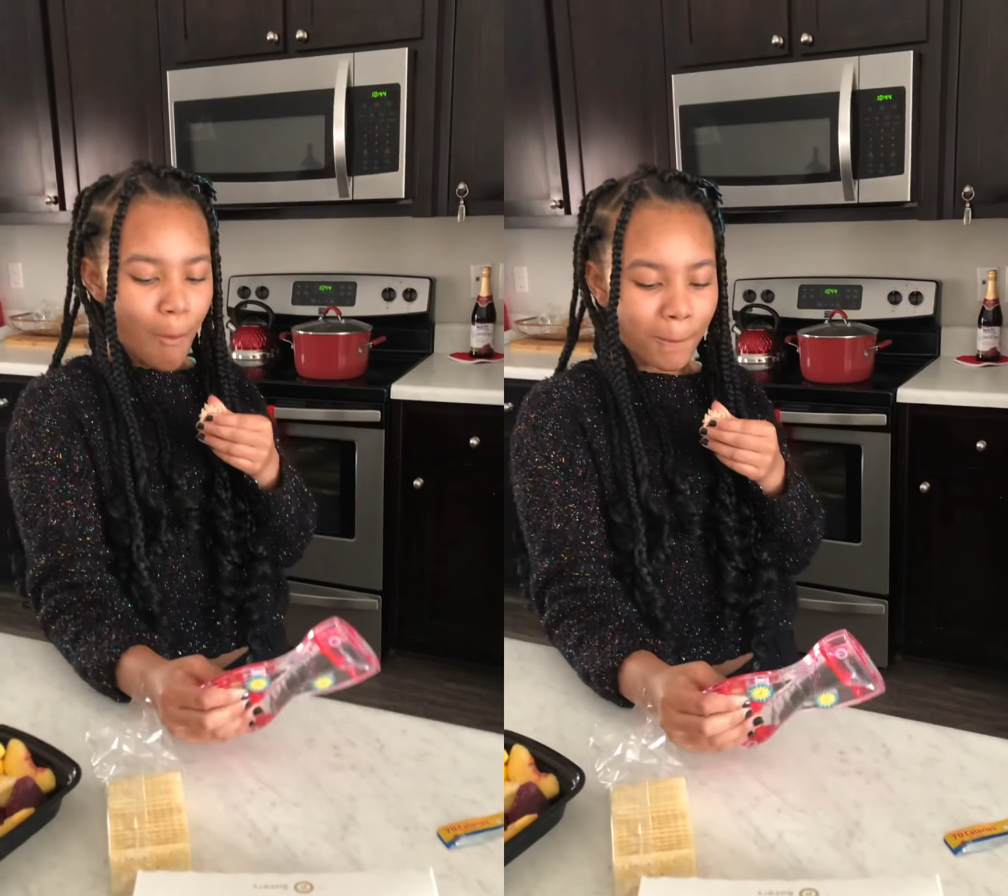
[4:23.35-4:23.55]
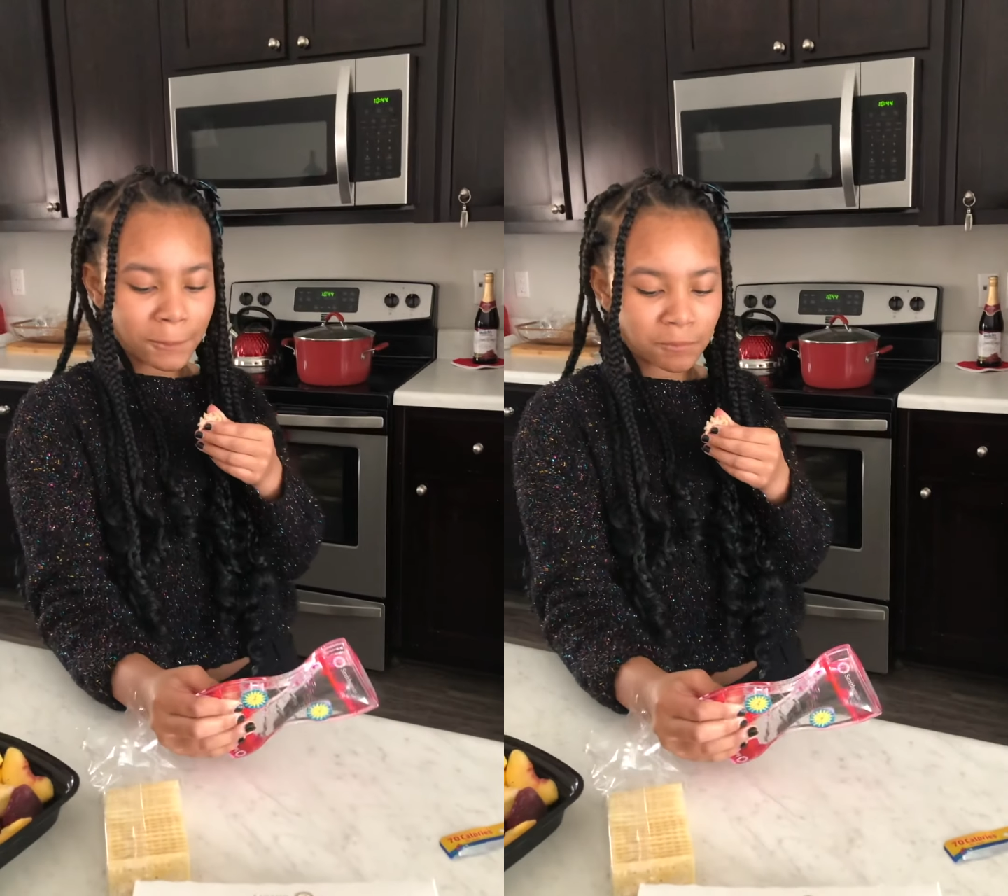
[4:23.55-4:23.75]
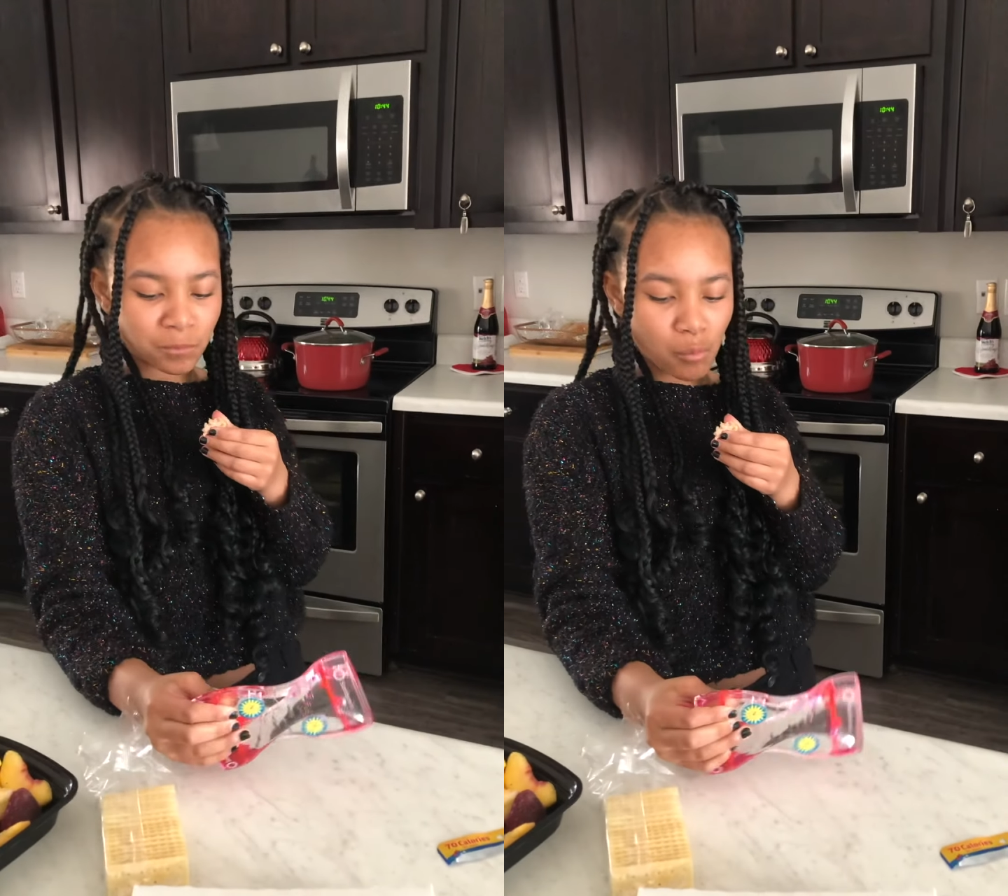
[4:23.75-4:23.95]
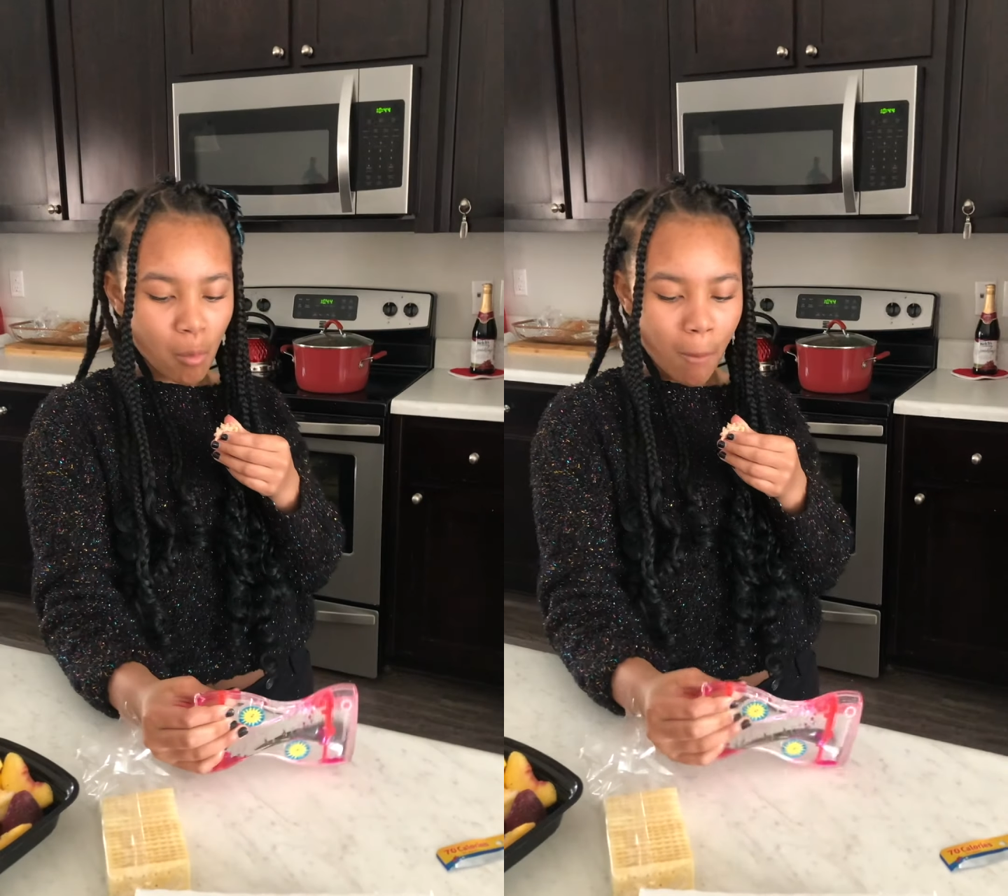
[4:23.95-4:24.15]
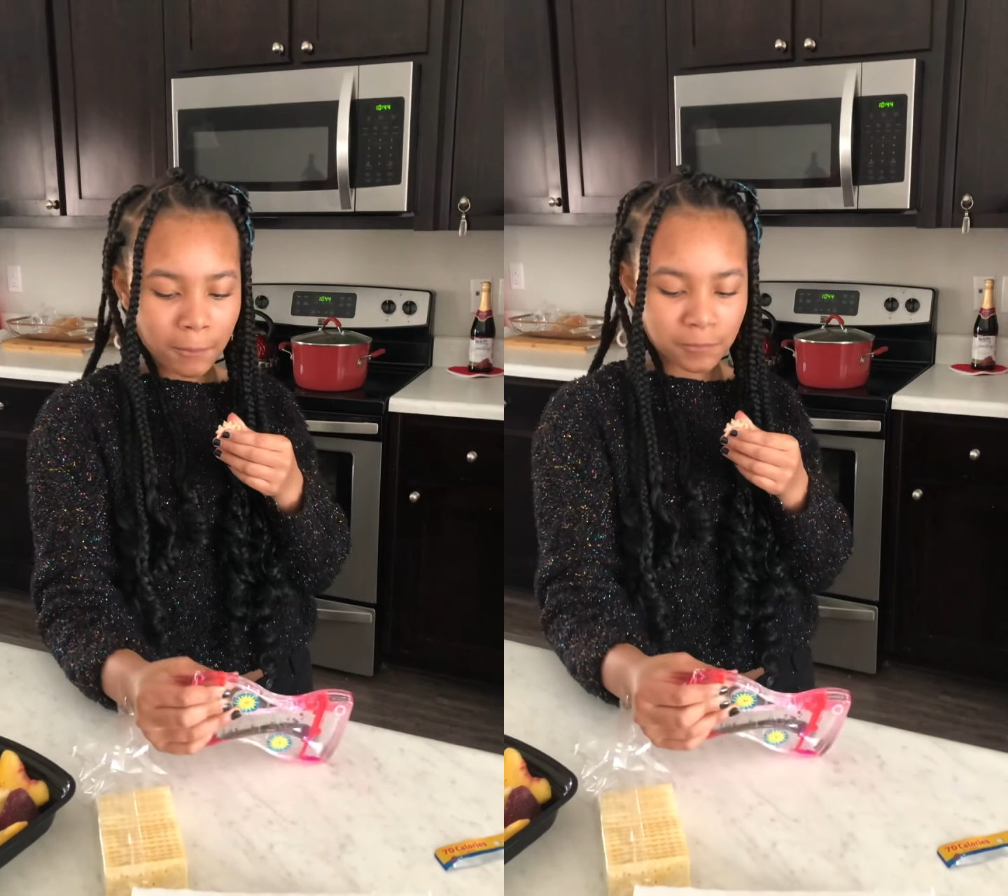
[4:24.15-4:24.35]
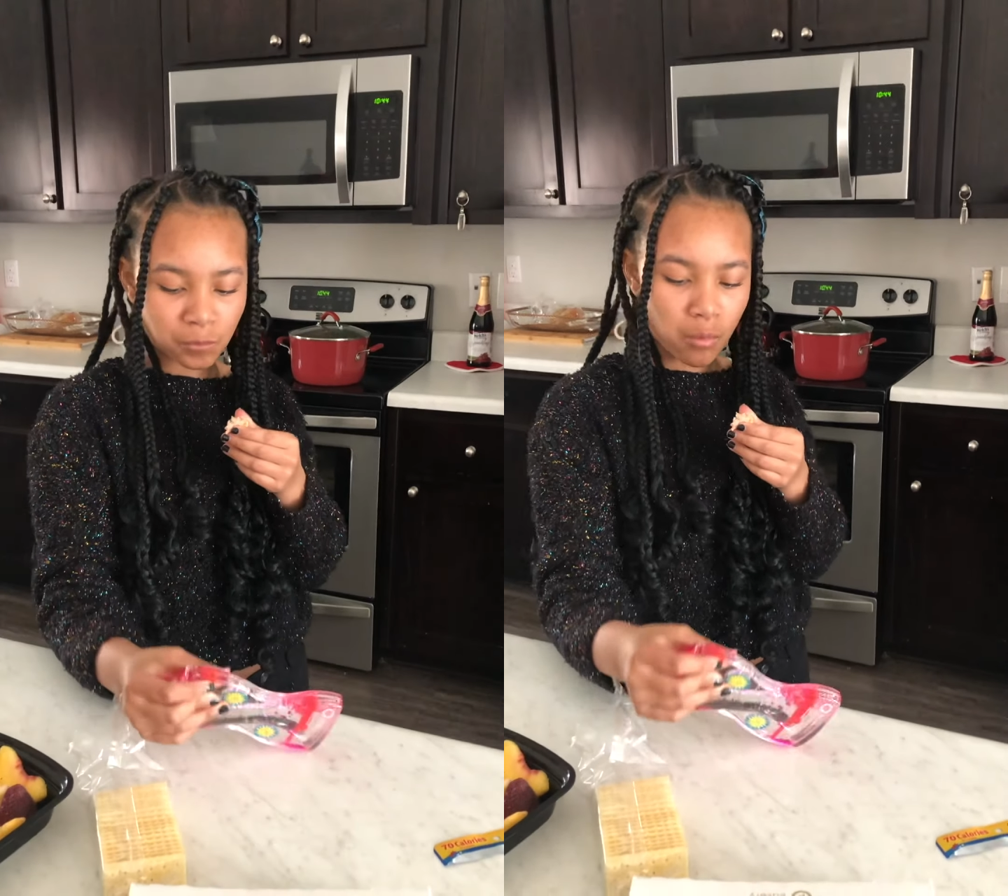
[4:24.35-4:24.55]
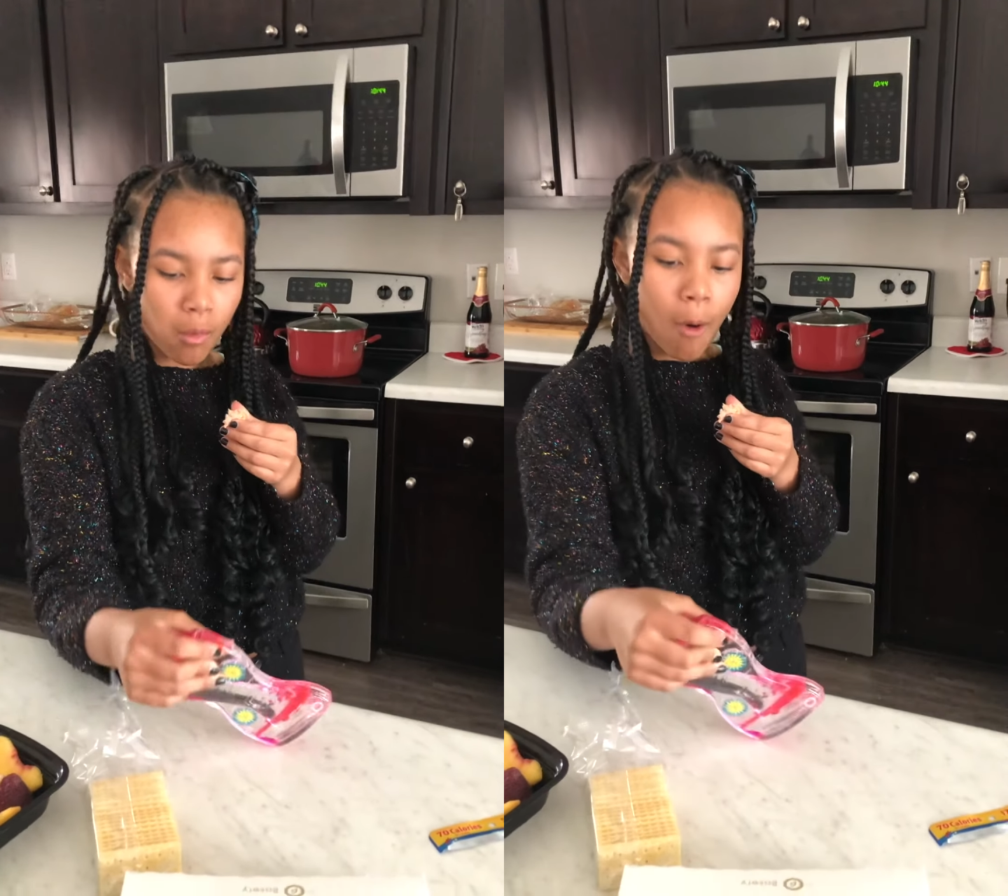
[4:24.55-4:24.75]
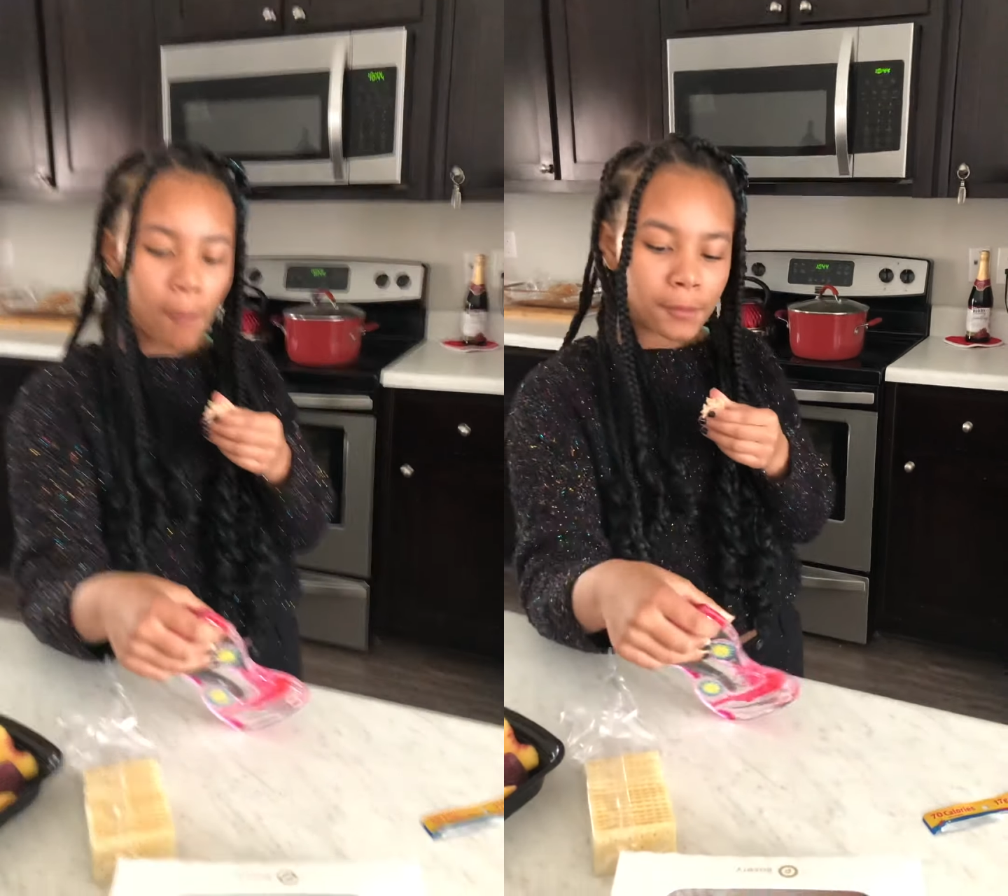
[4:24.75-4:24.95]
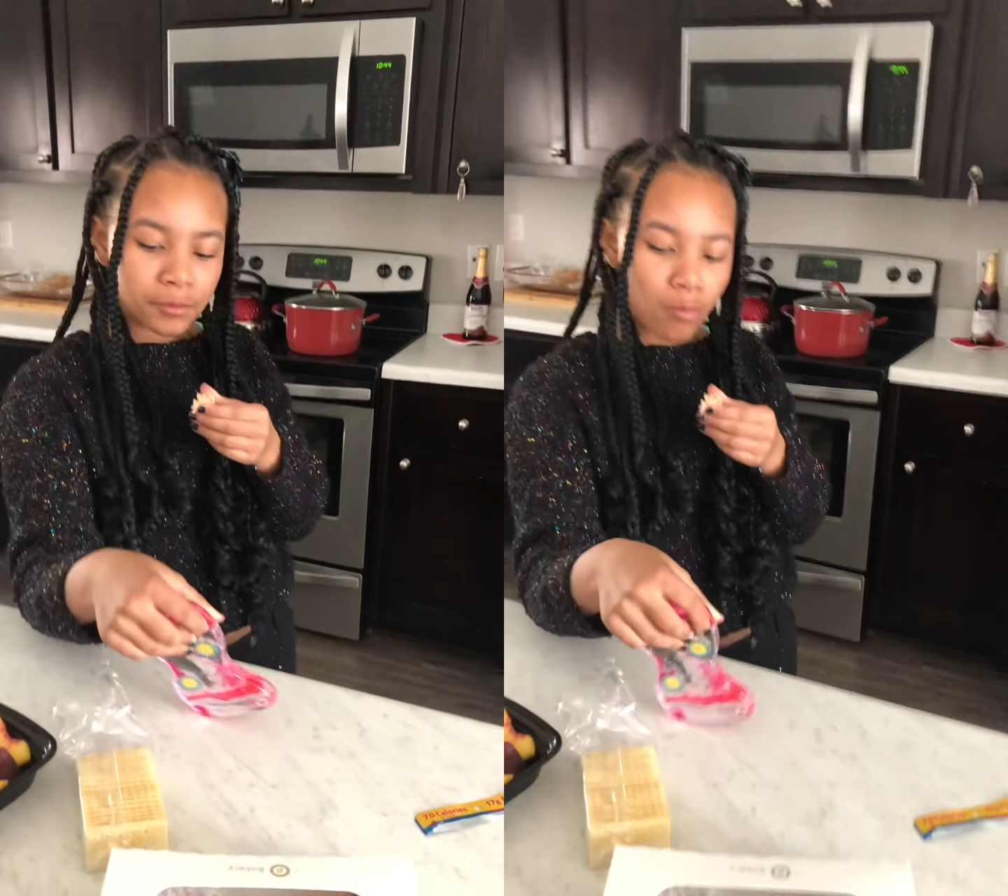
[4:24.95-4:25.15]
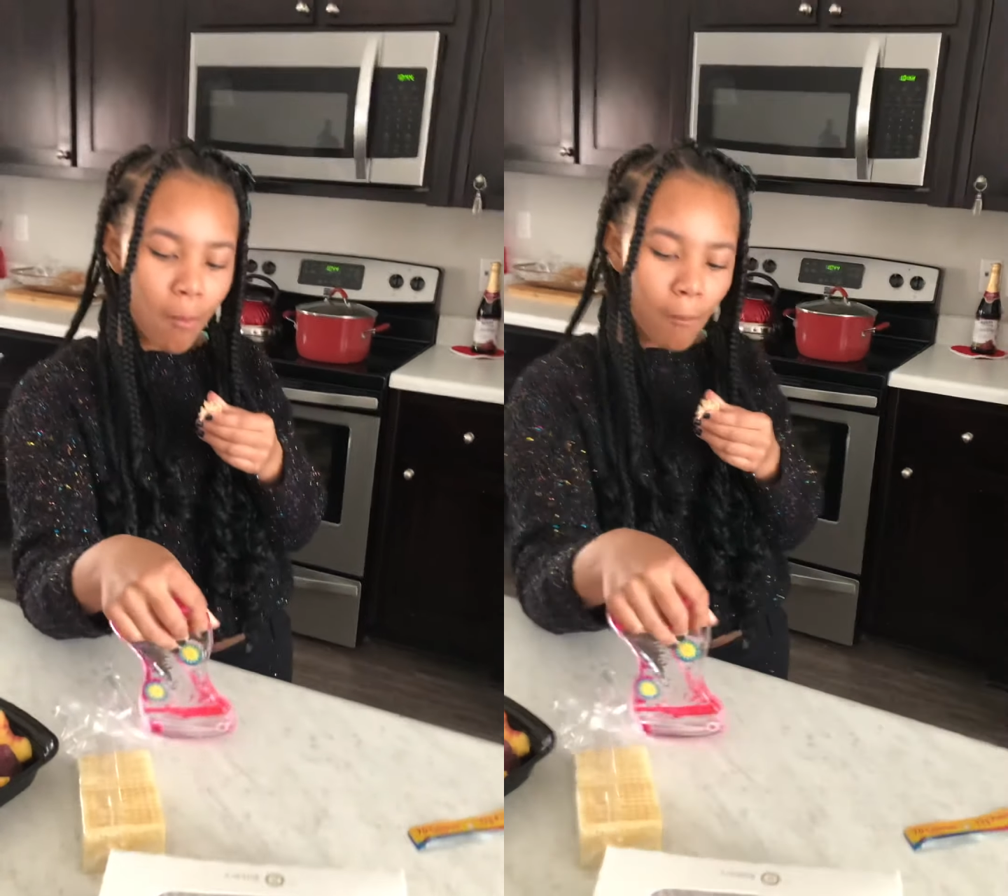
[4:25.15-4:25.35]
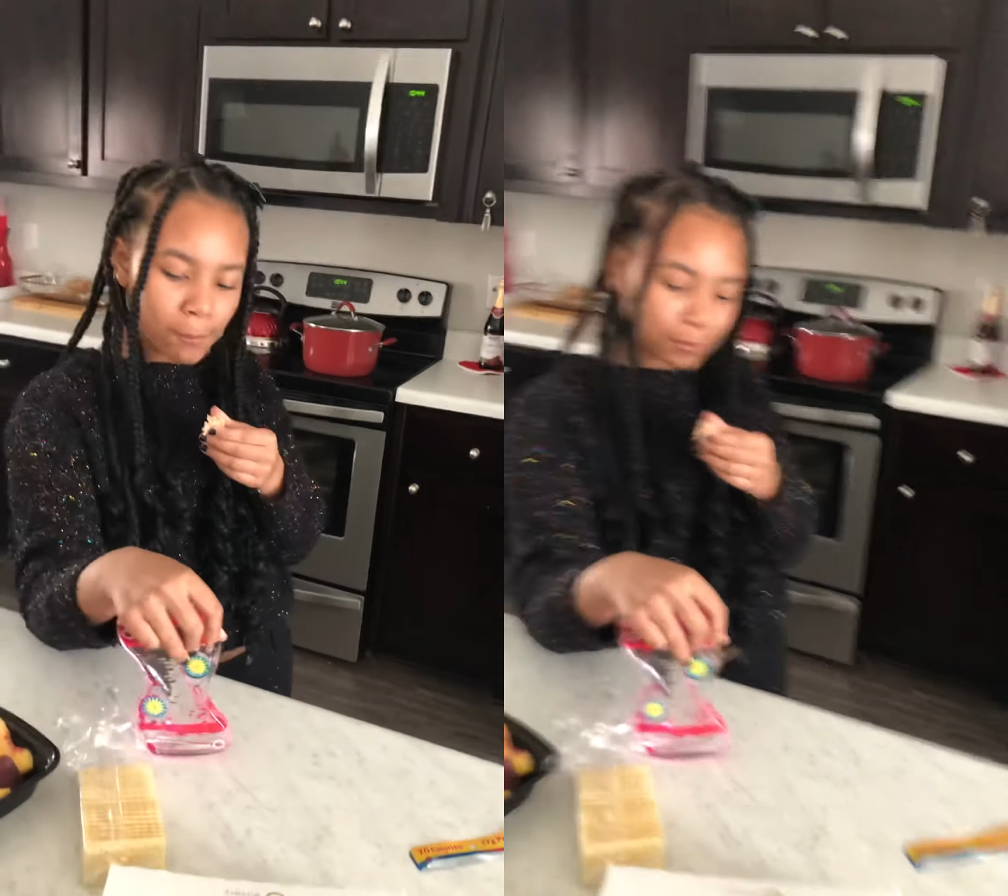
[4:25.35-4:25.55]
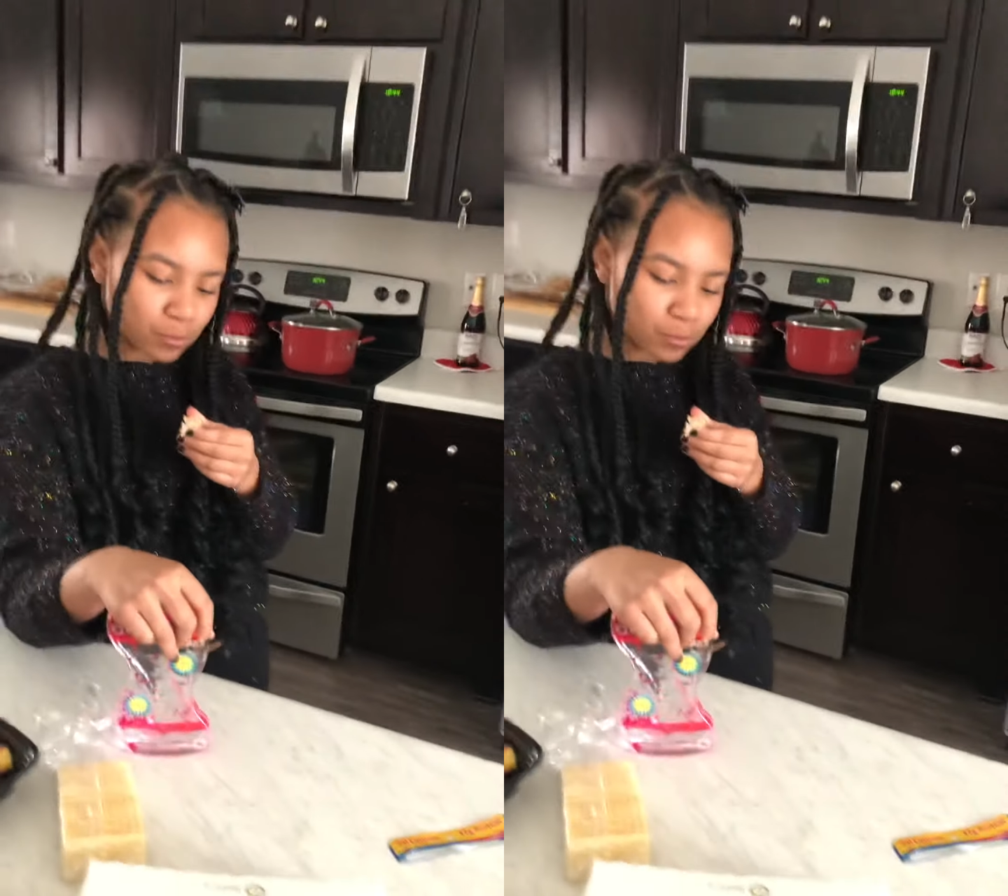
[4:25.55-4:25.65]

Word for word: virtually due to COVID-19?